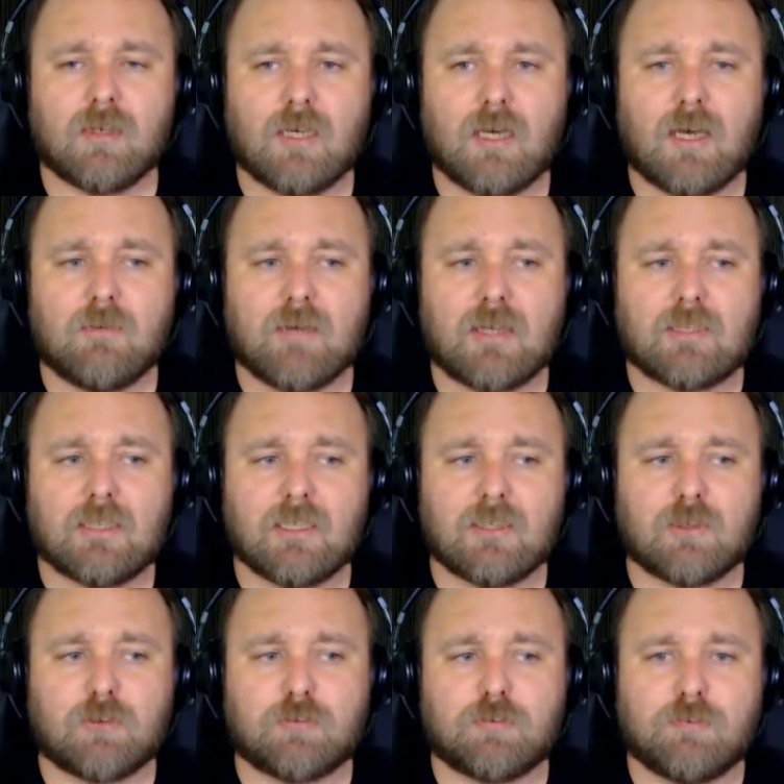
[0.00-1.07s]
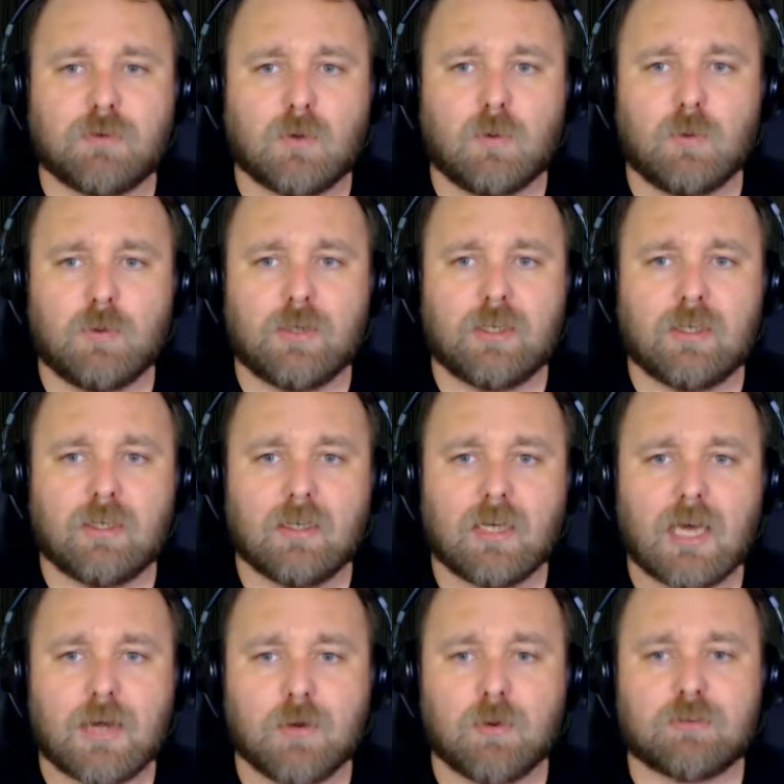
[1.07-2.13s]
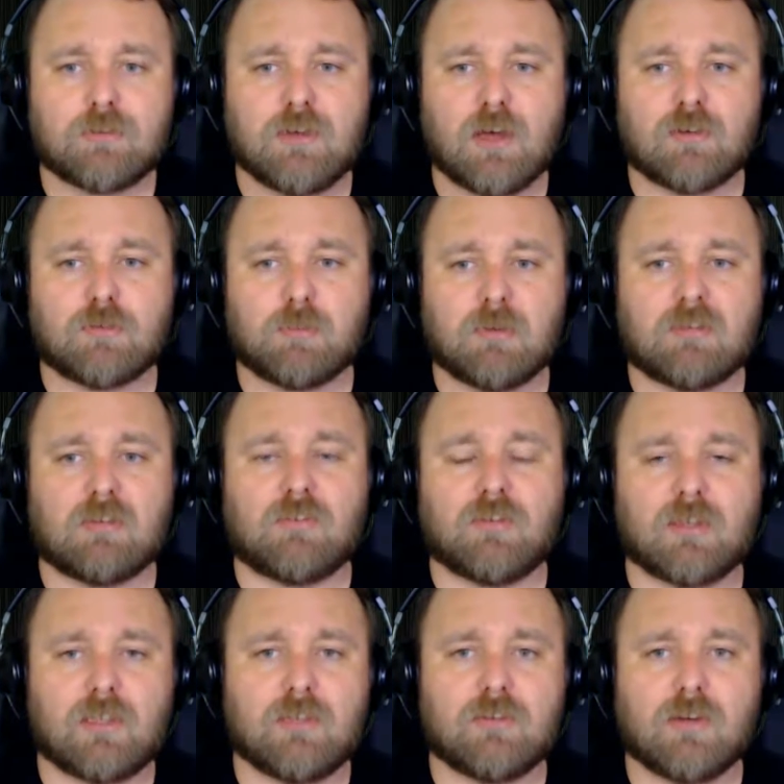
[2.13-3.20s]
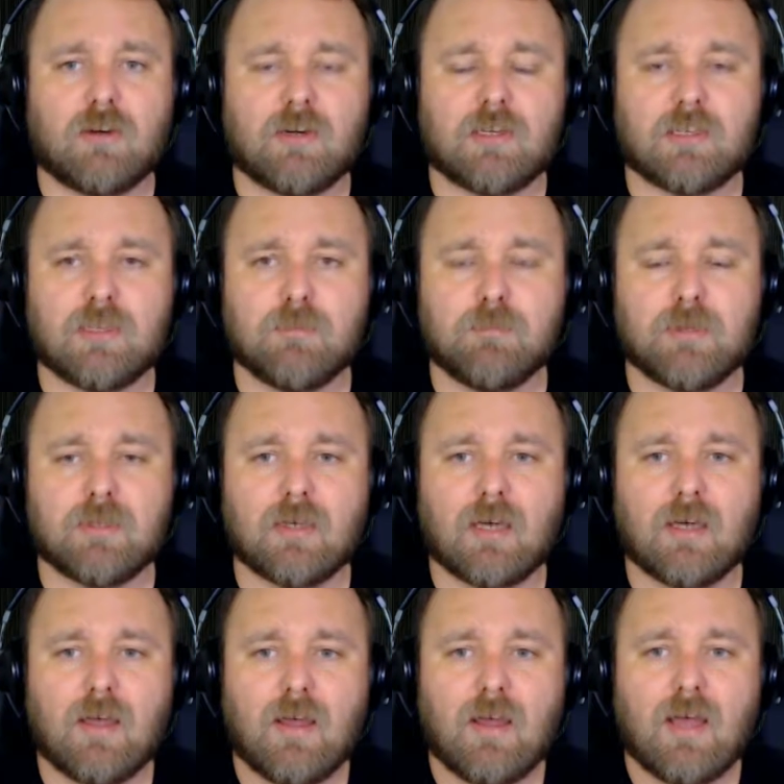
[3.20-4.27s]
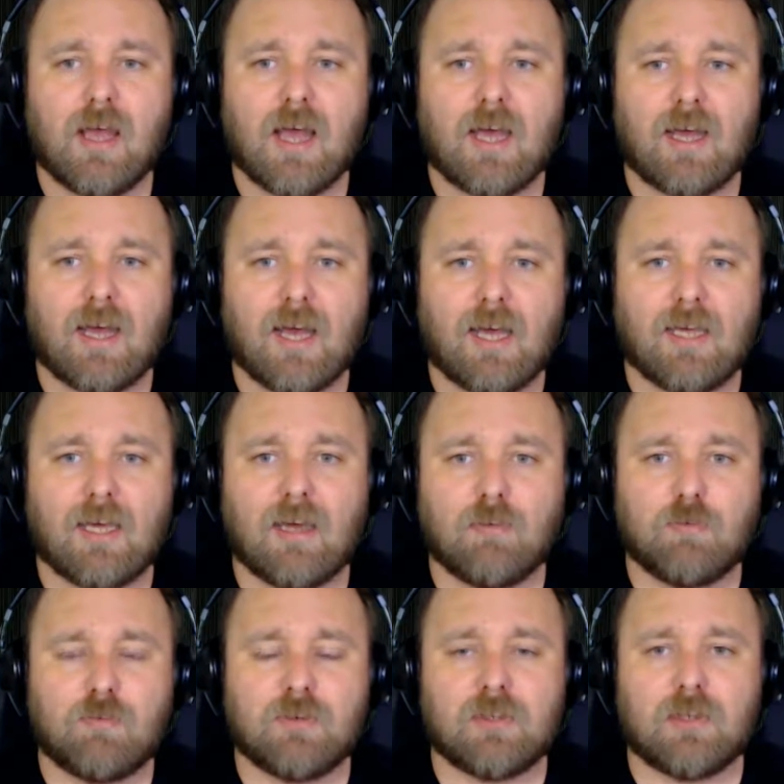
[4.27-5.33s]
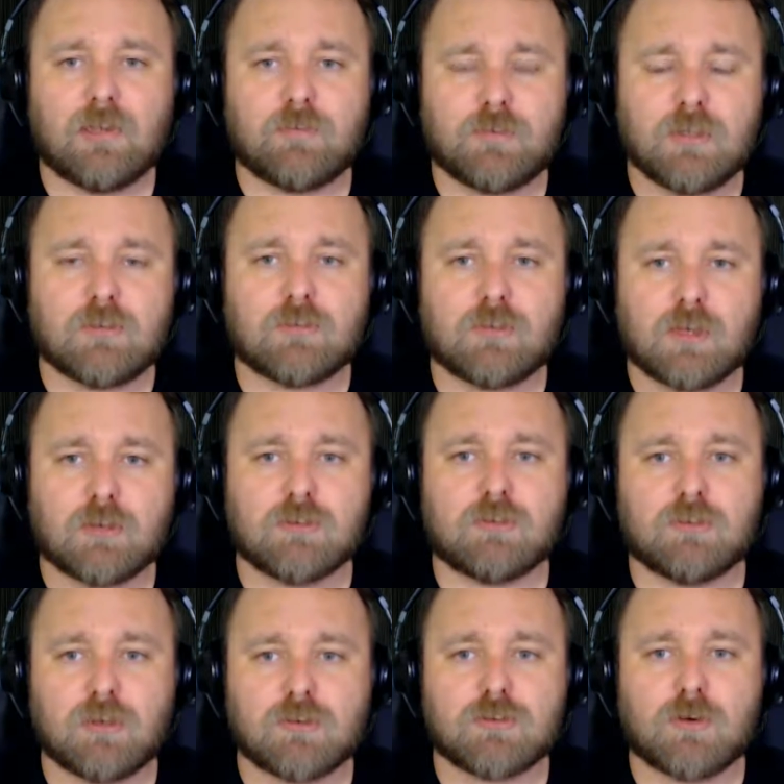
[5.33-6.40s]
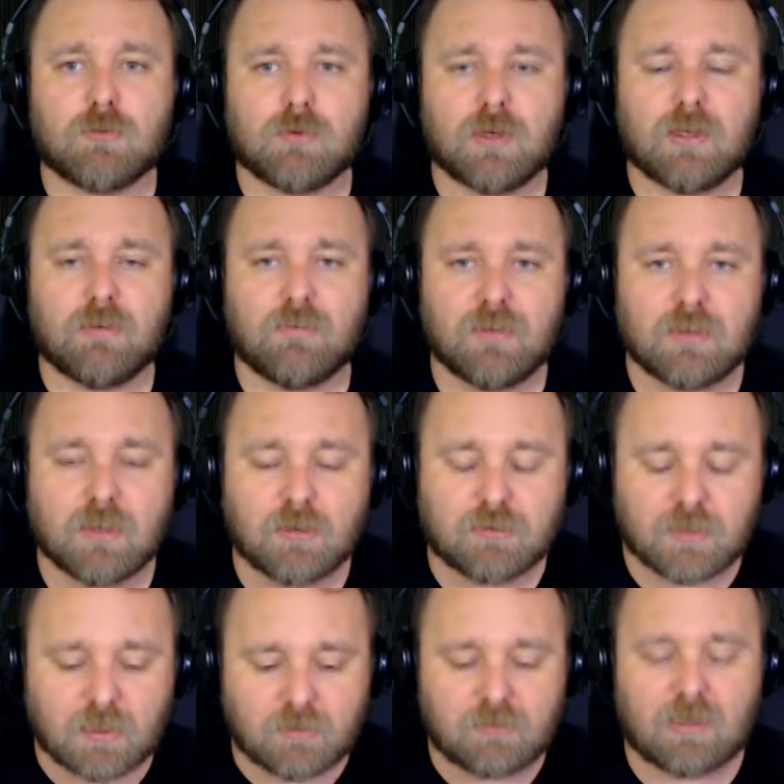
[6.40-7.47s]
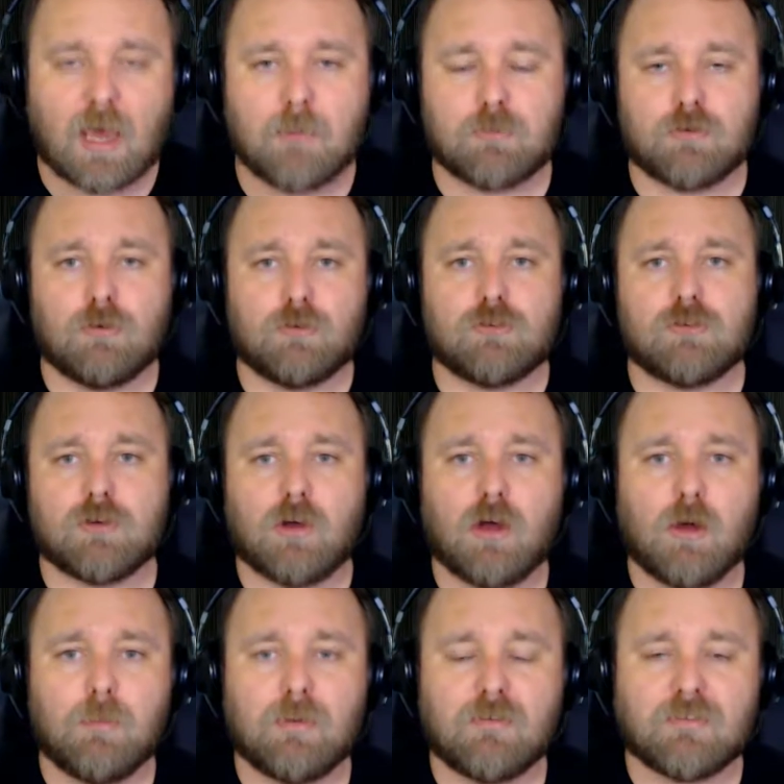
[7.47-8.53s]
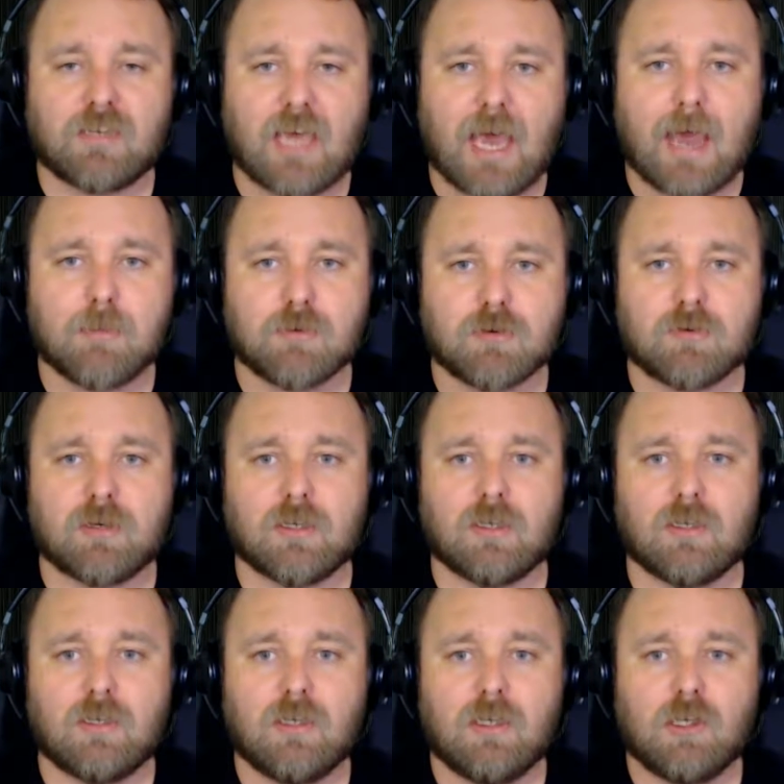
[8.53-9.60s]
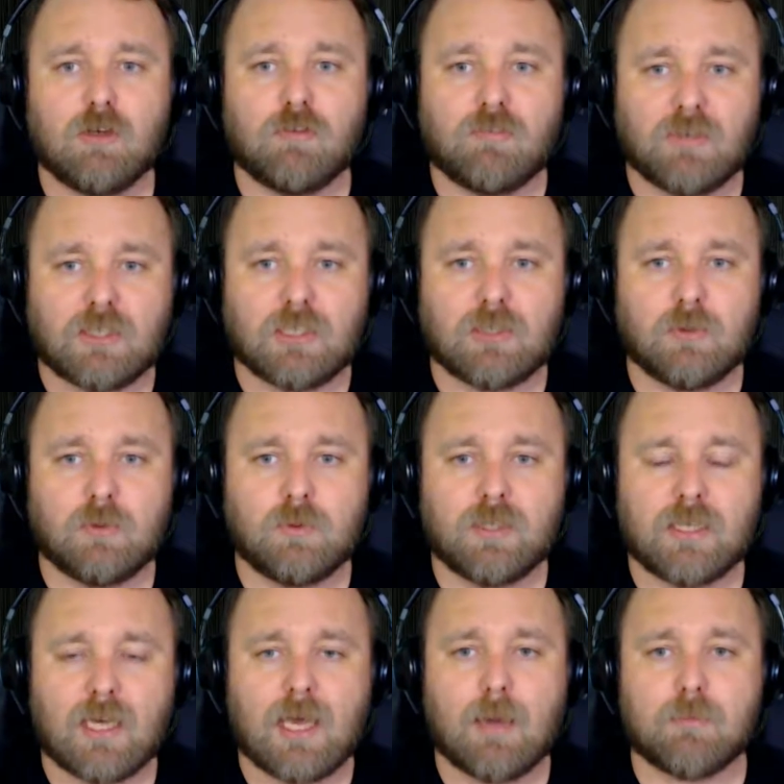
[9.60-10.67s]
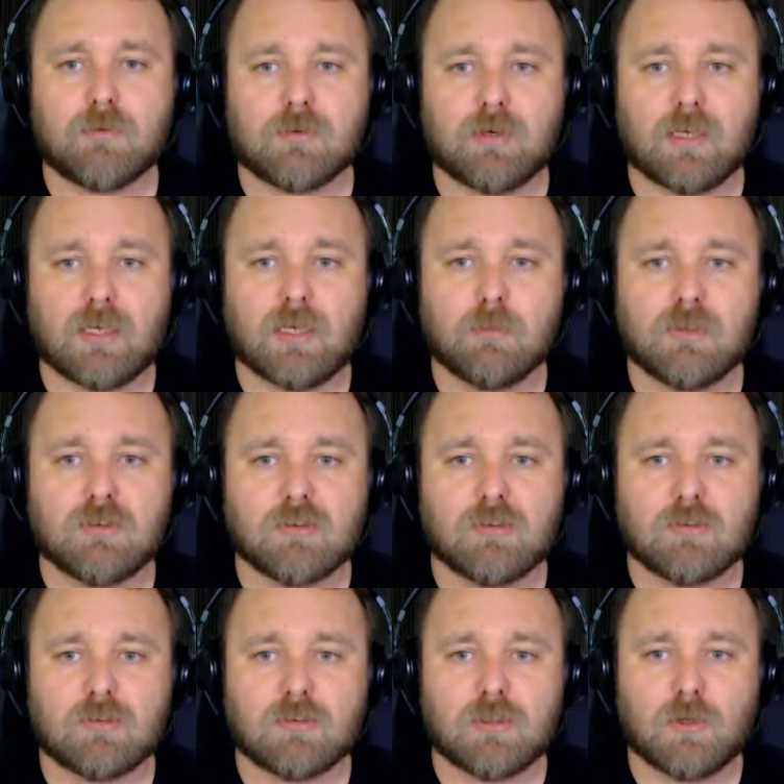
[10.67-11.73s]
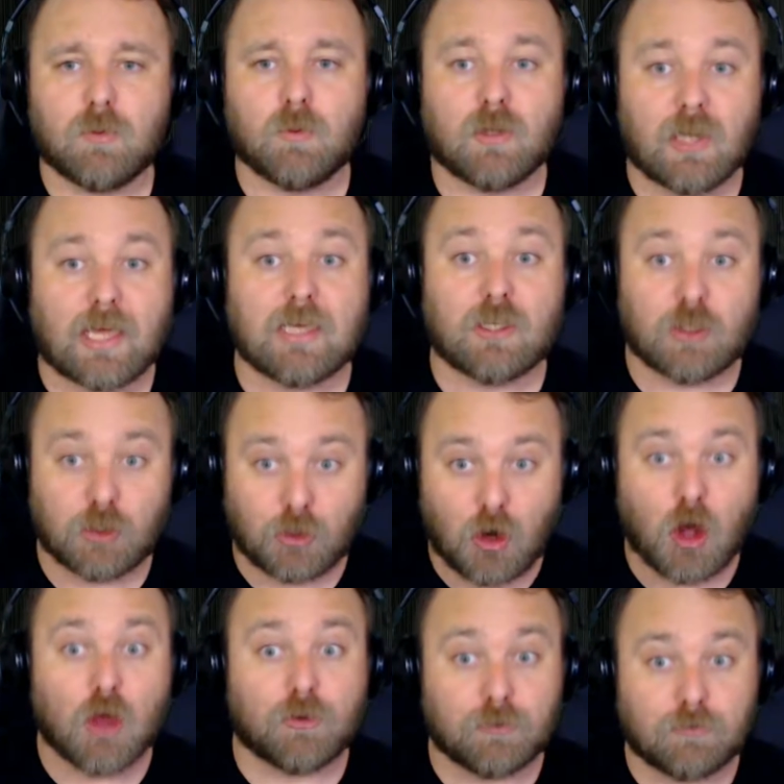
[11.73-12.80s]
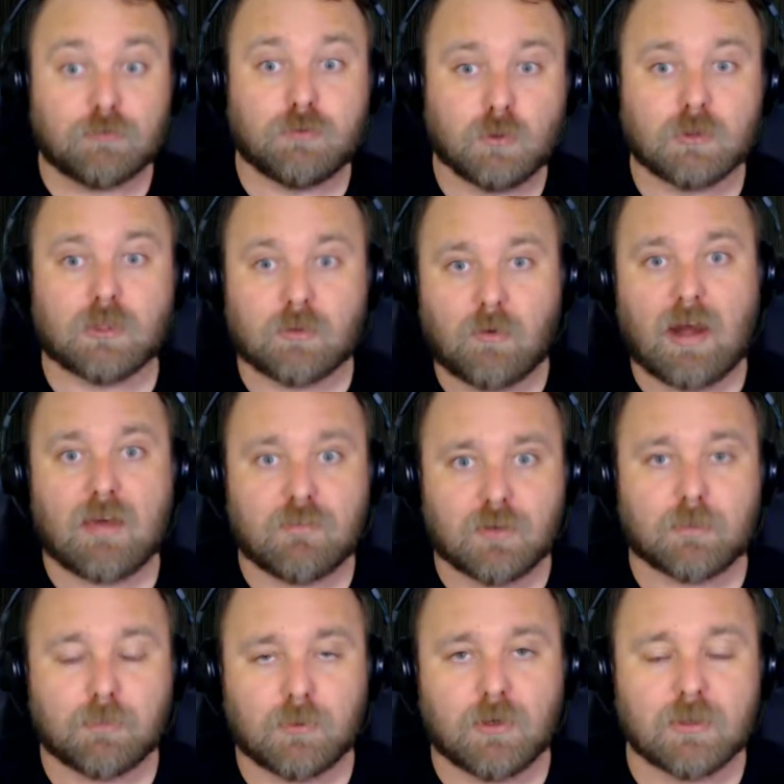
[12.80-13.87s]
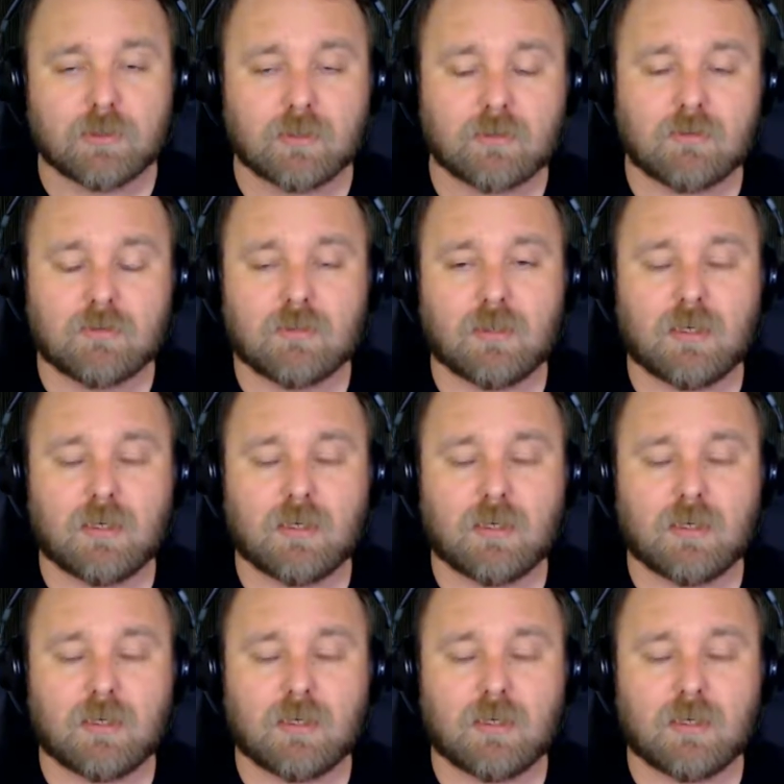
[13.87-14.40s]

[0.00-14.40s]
I mean, I think this phone, I know it's not specifically targeting them, but I feel if this does if it does an exceptional job of capturing video and capturing images, you know, like their other photographic products,